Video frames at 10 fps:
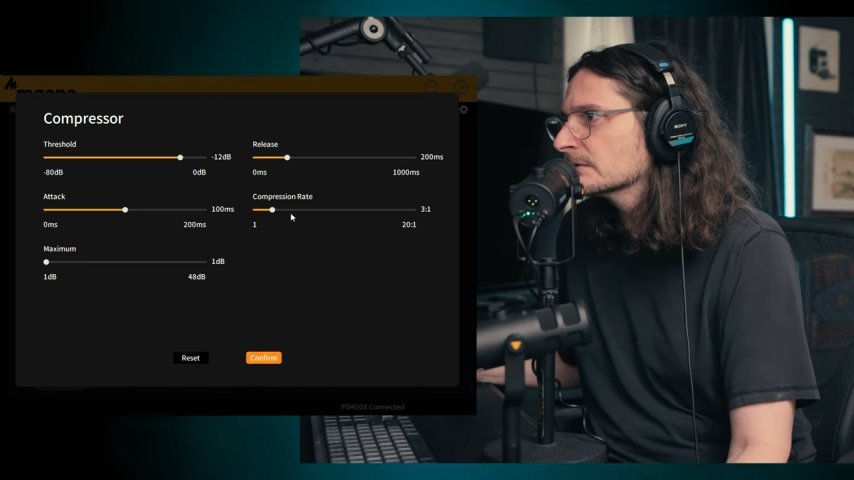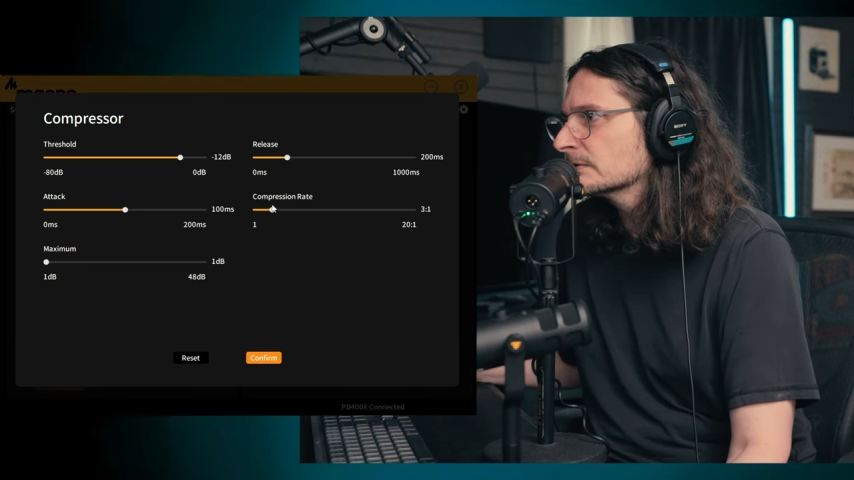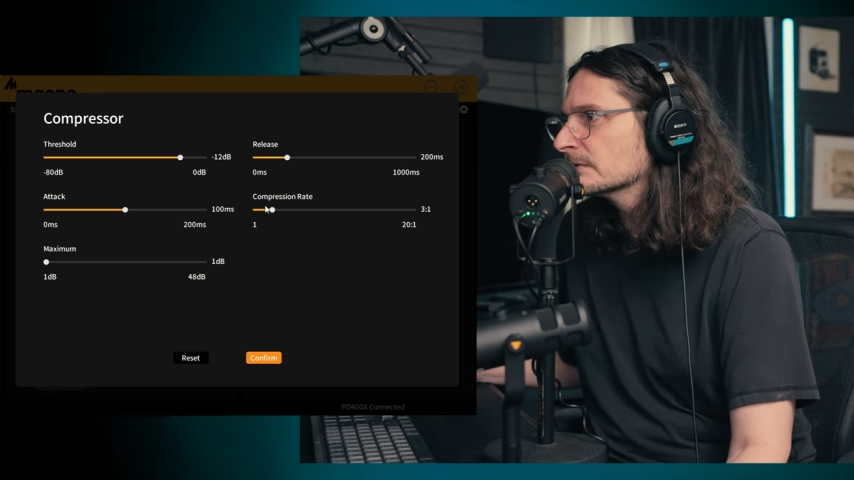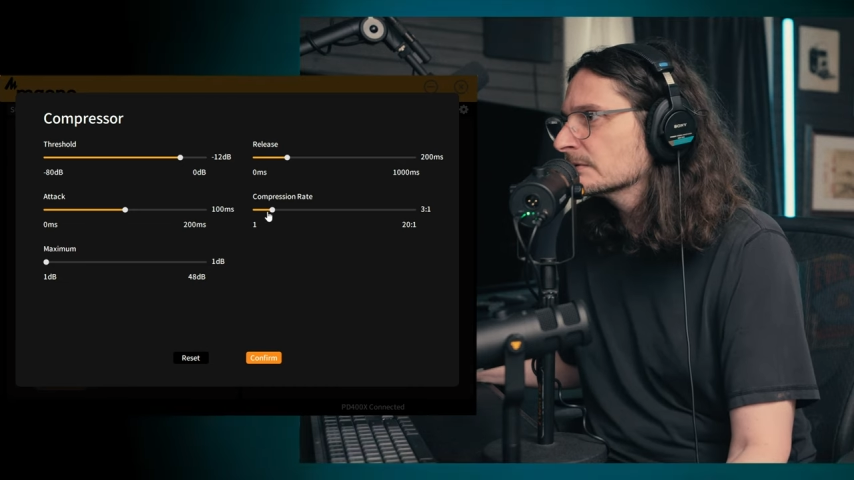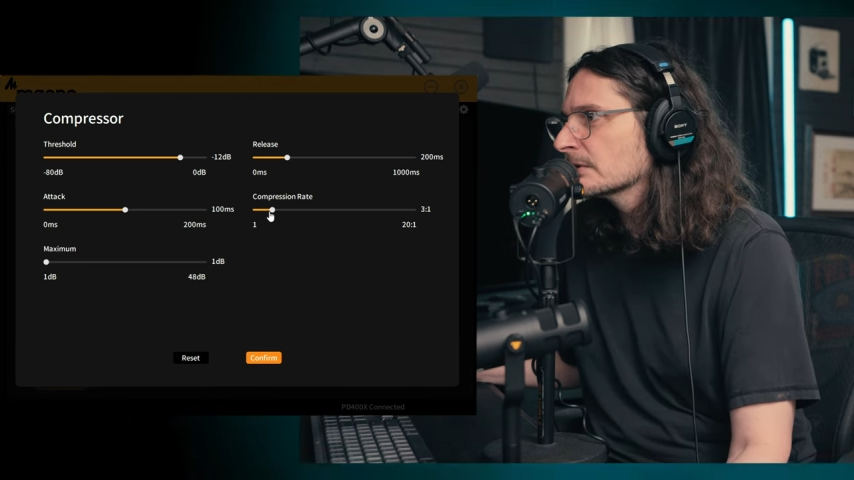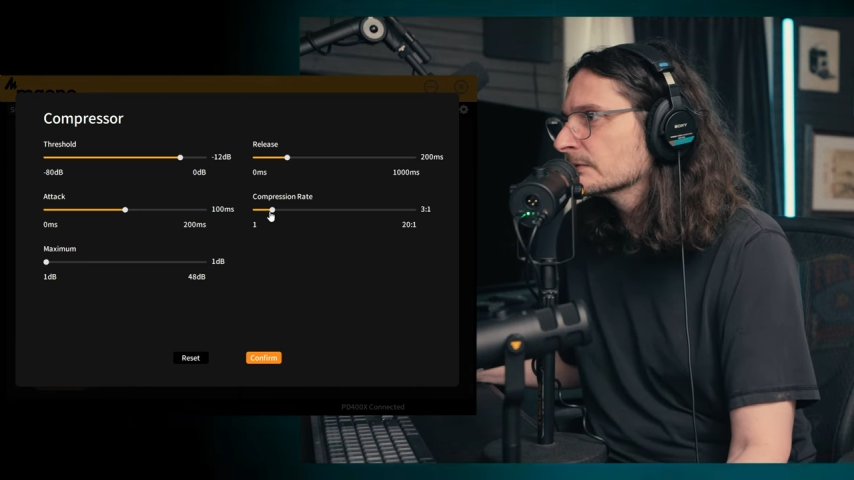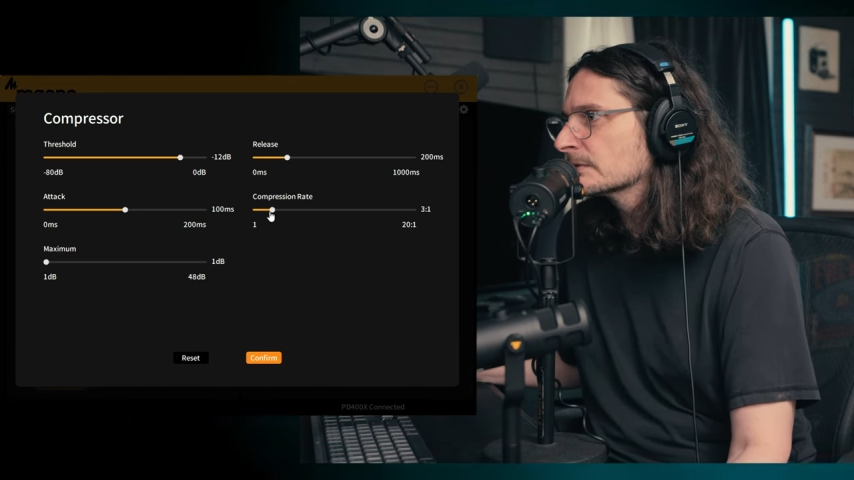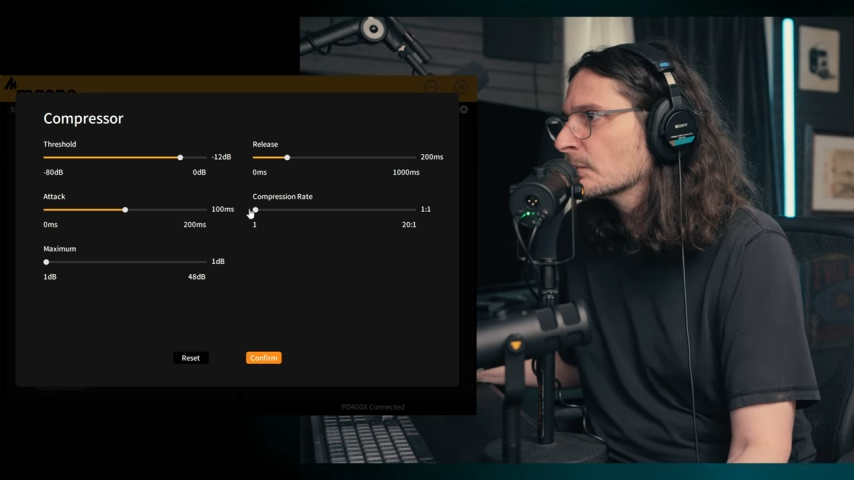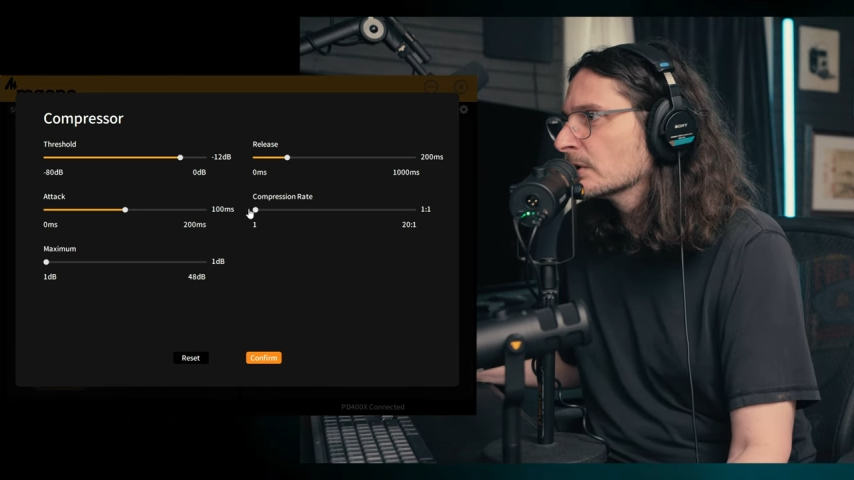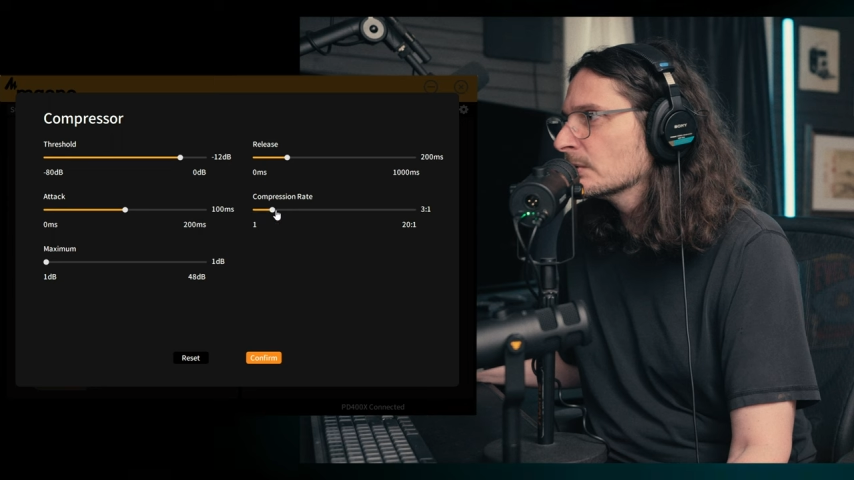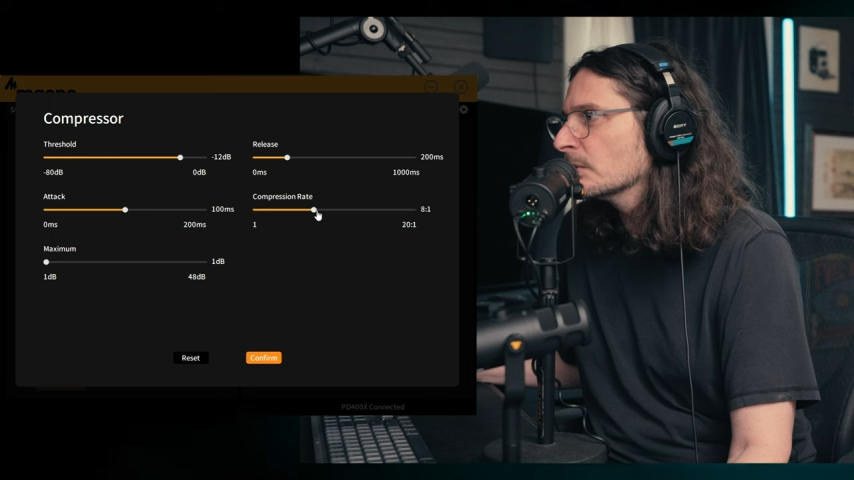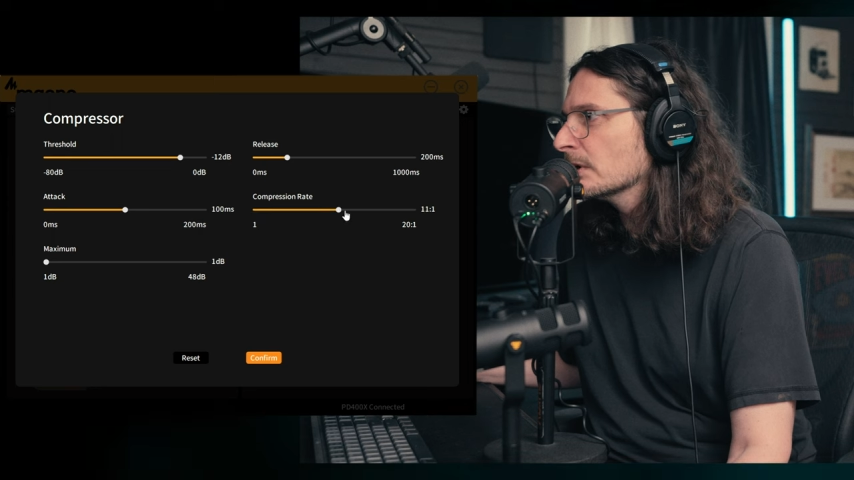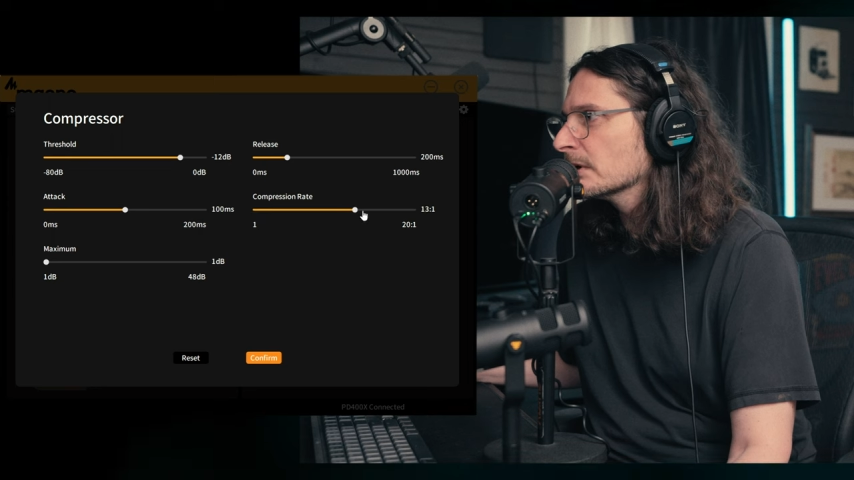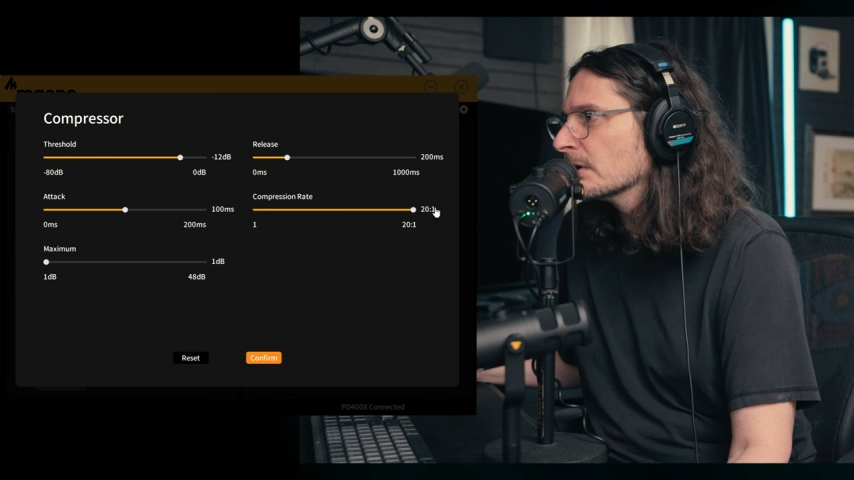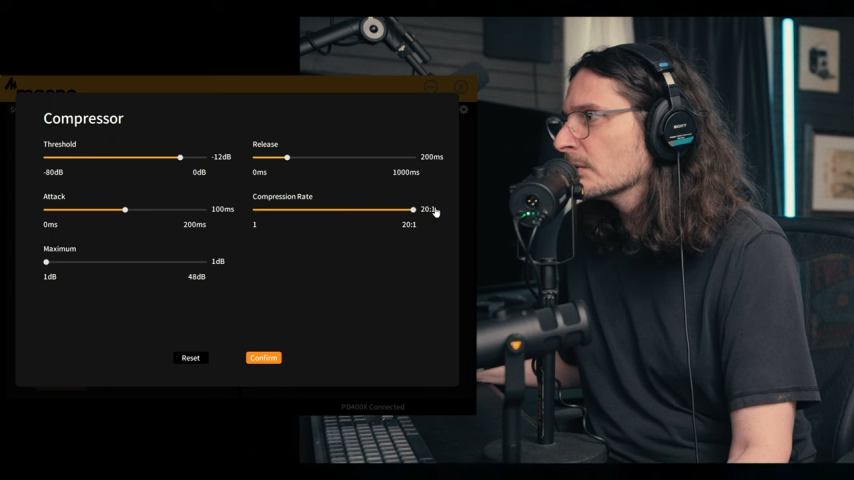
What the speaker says: so it goes from 1:1 all